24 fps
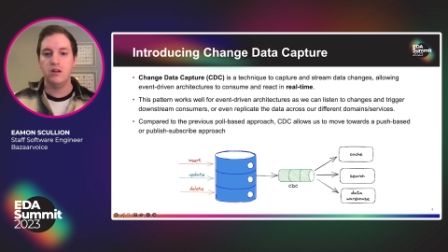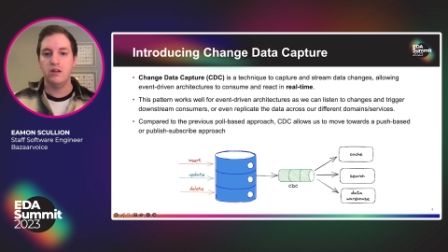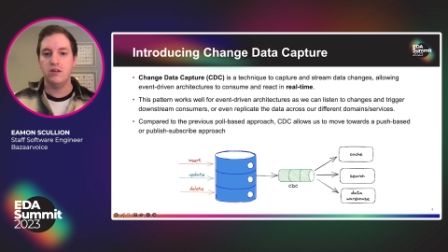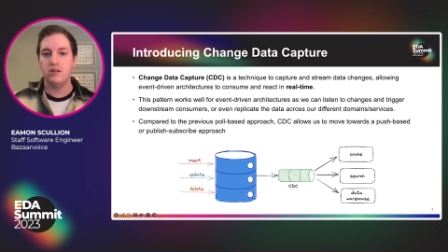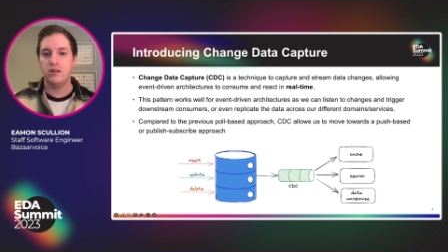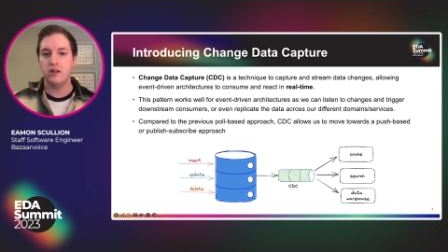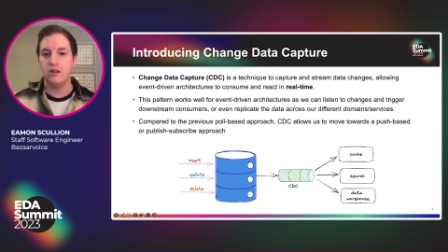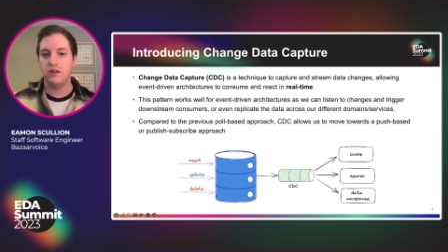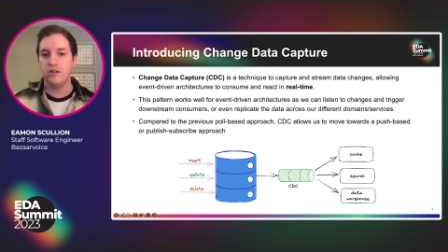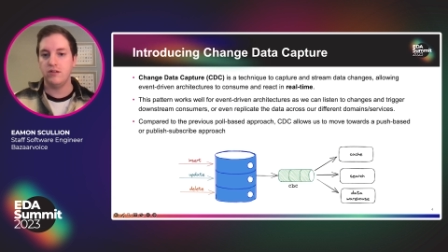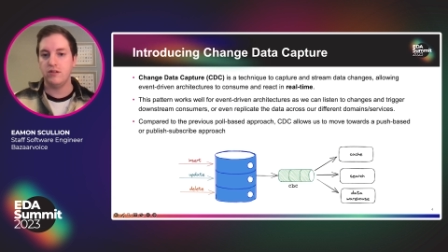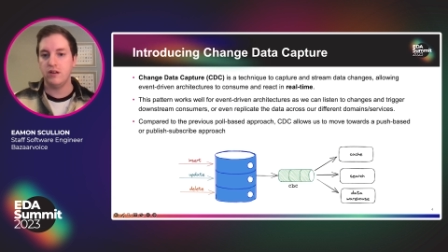
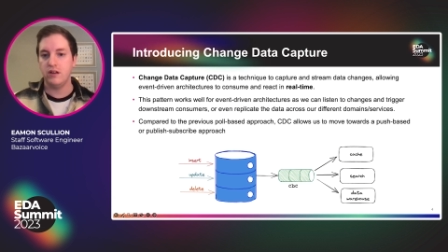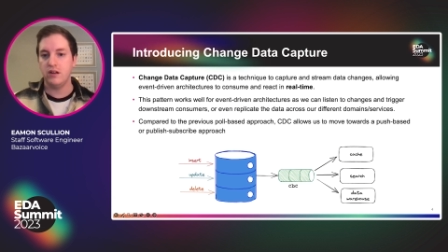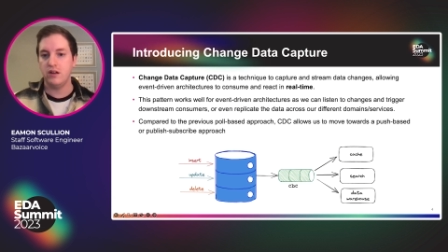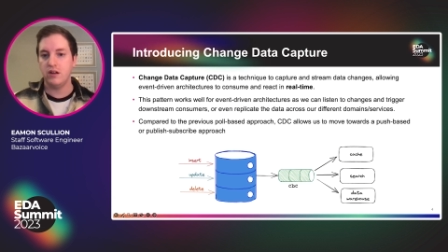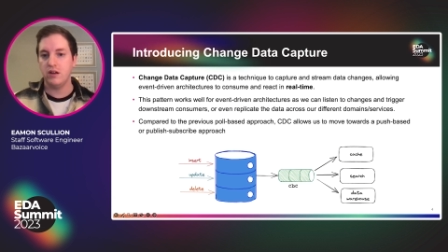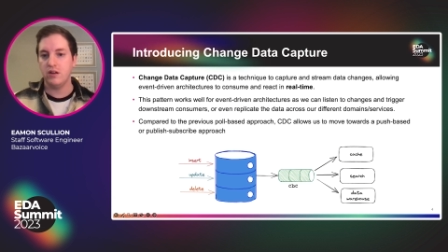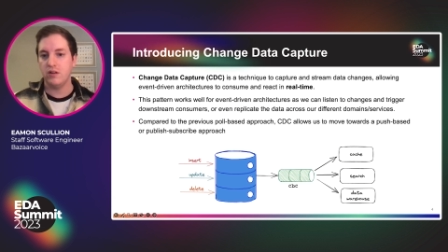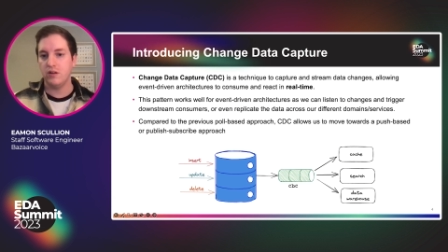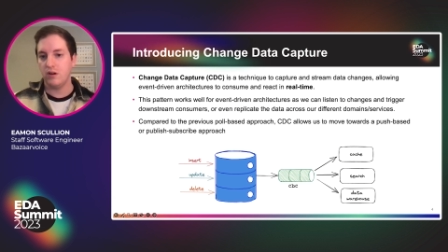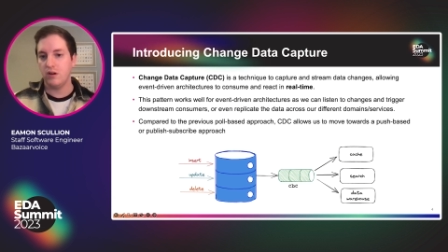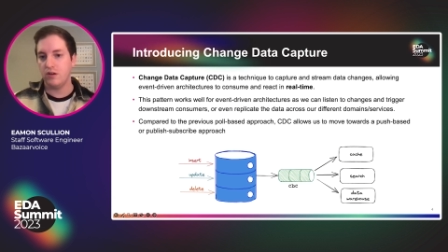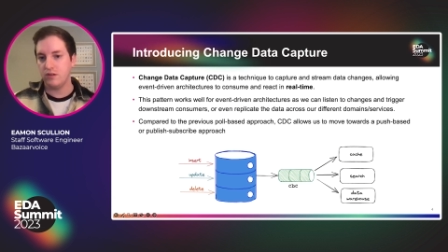
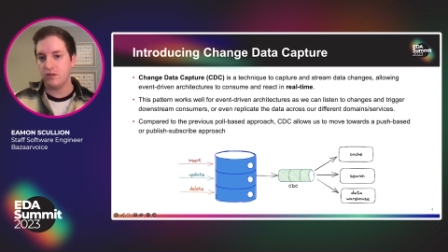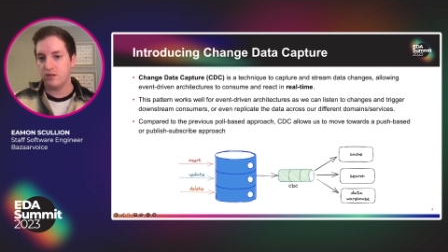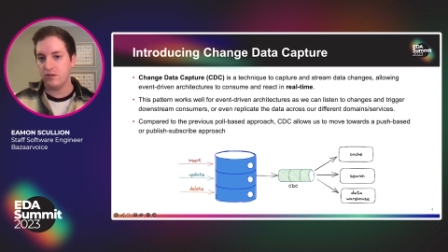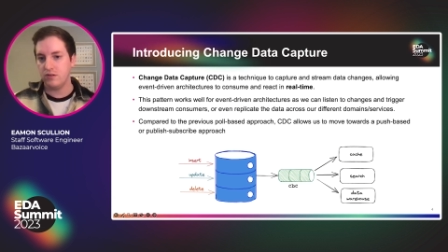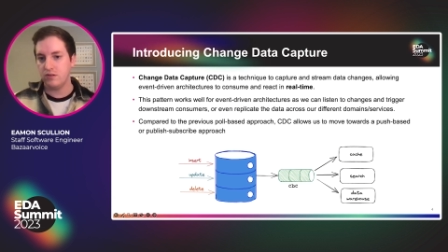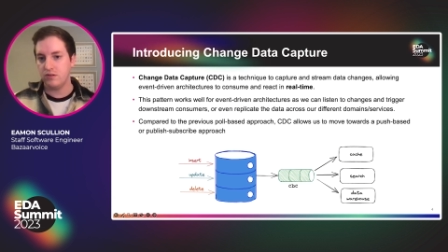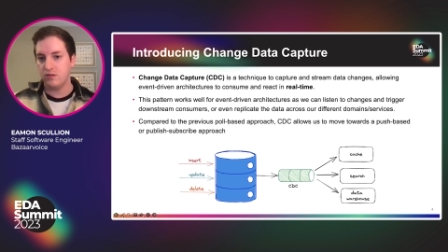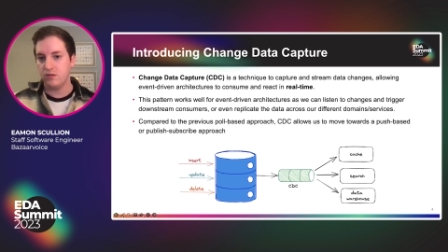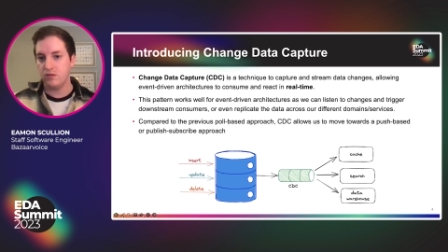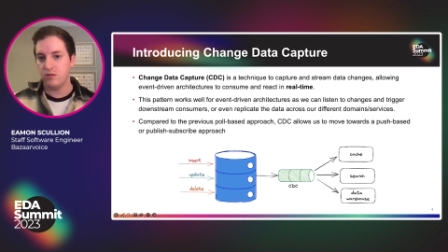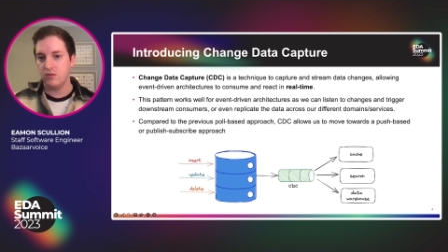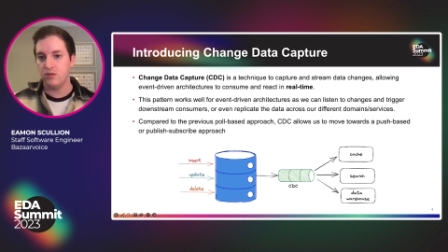CDC allows
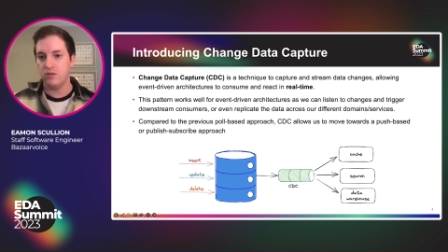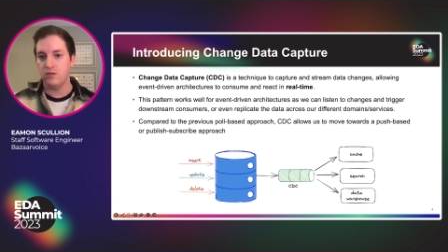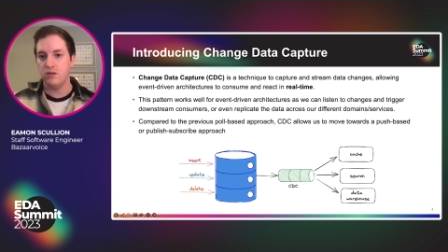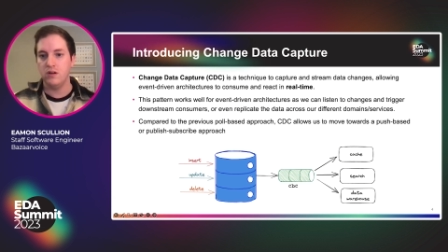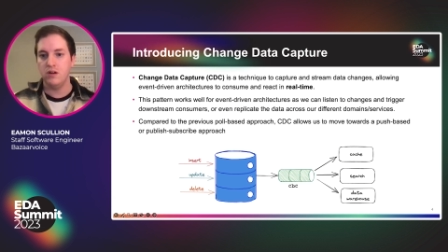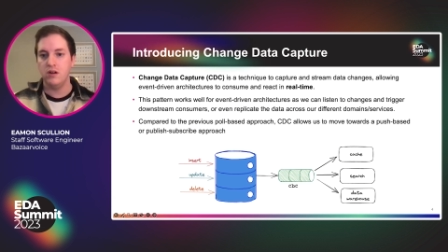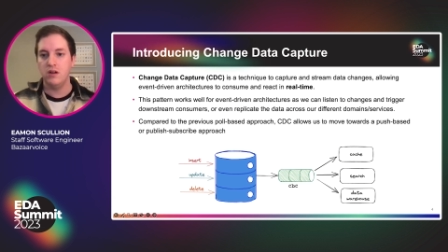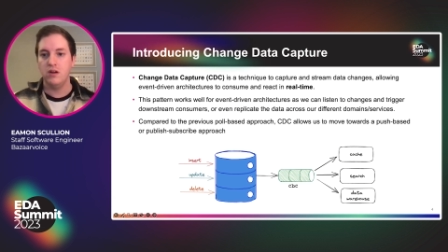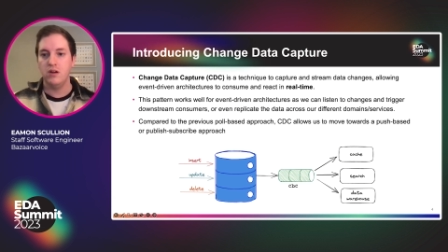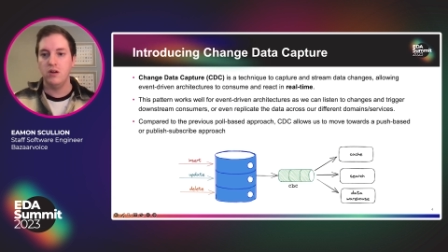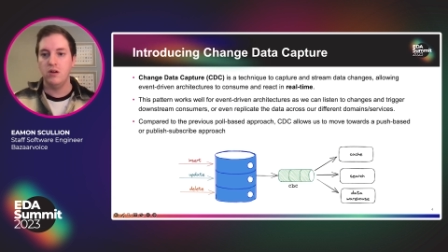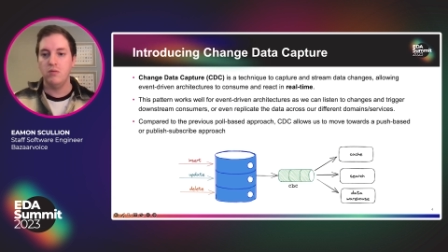us to
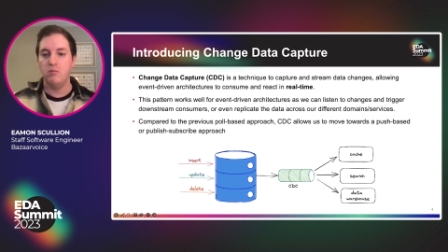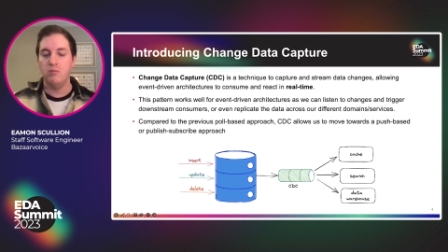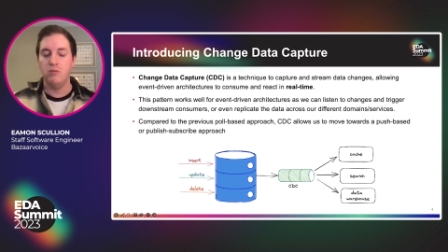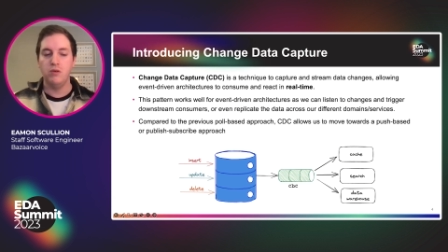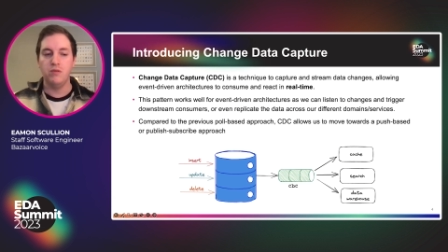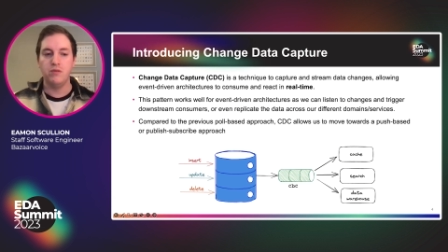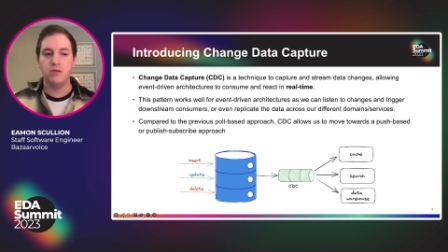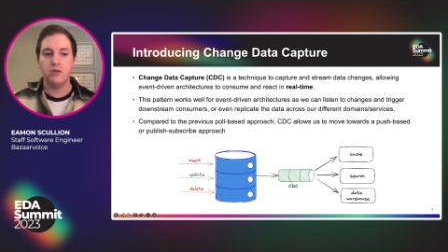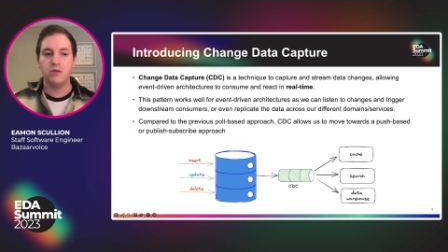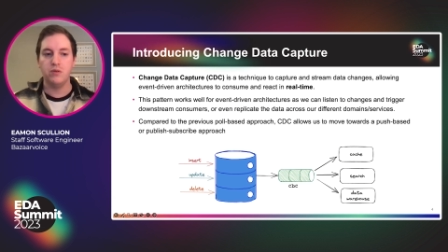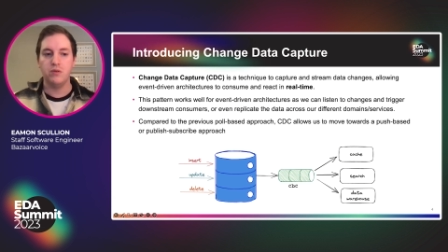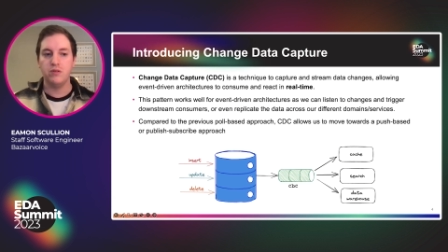
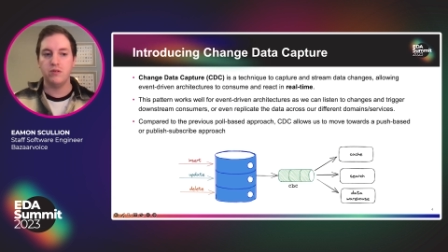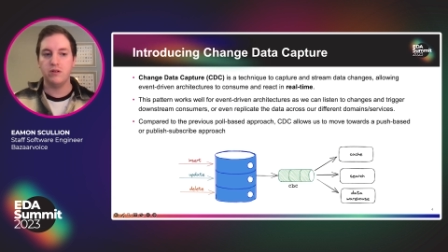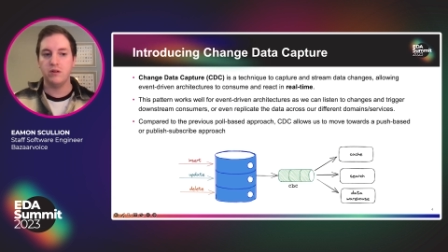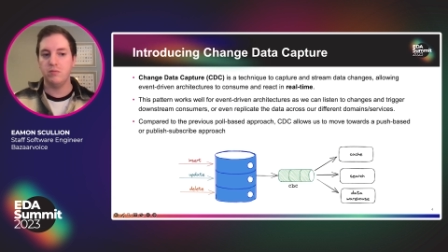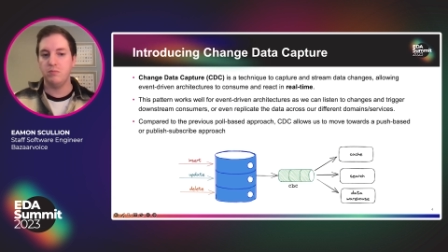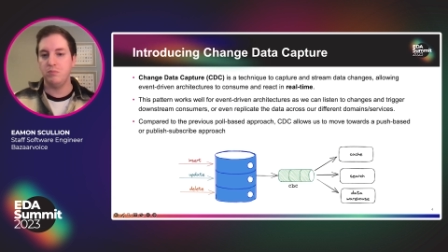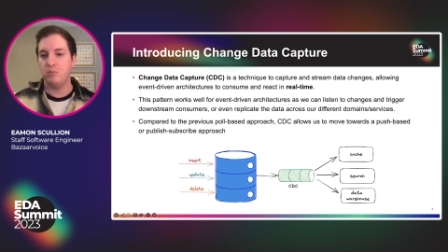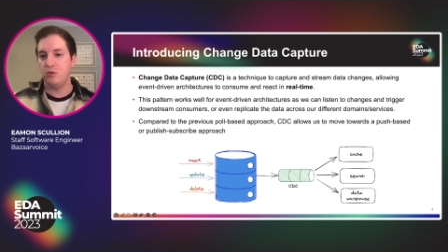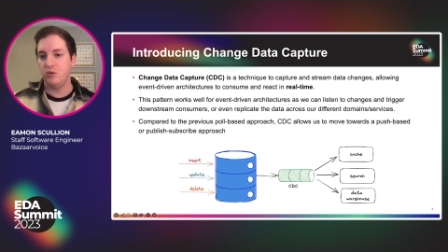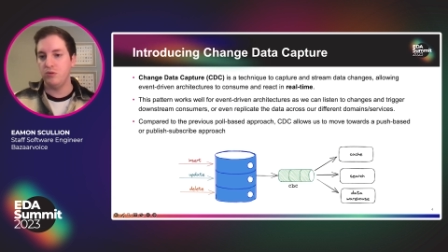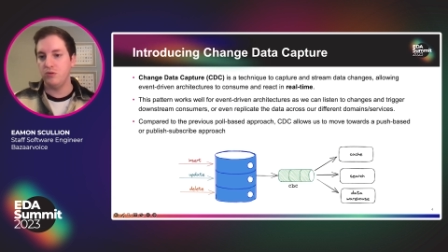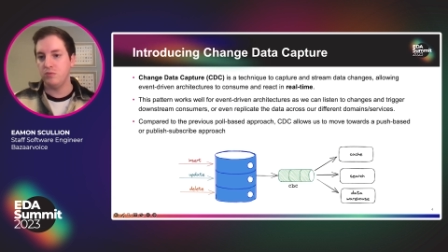move towards a
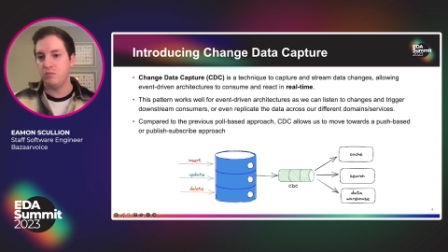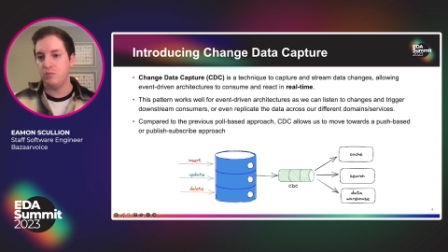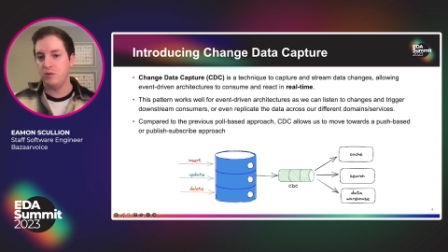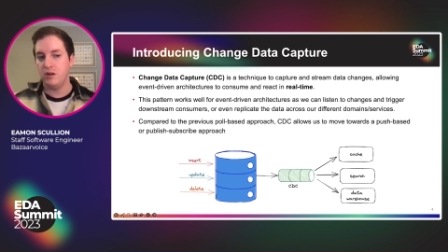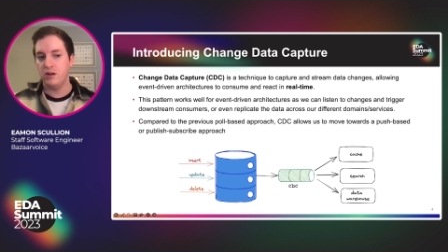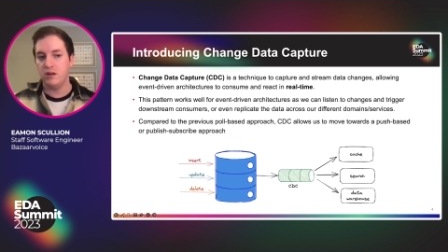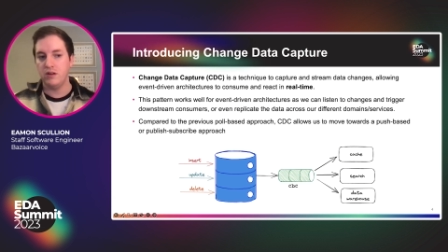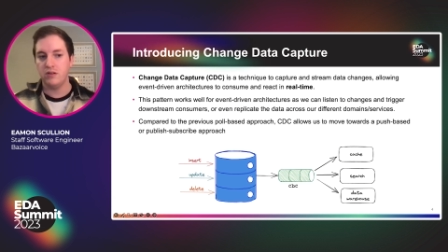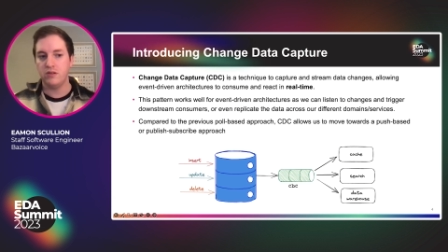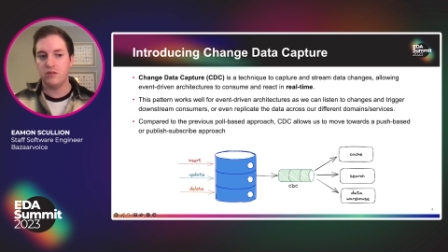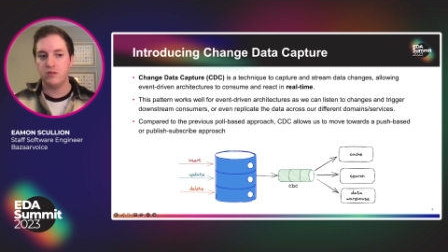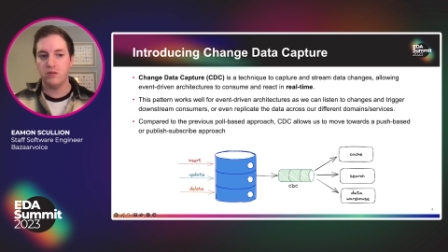
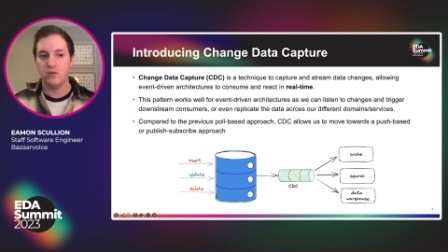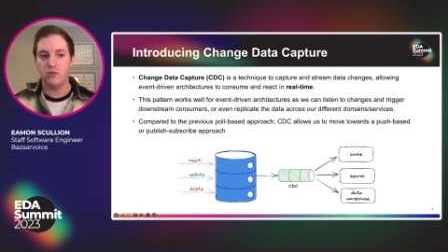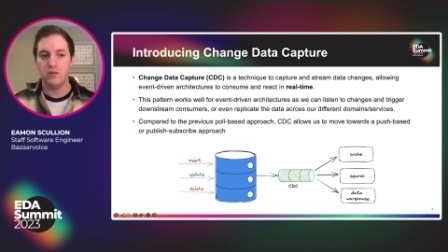push-based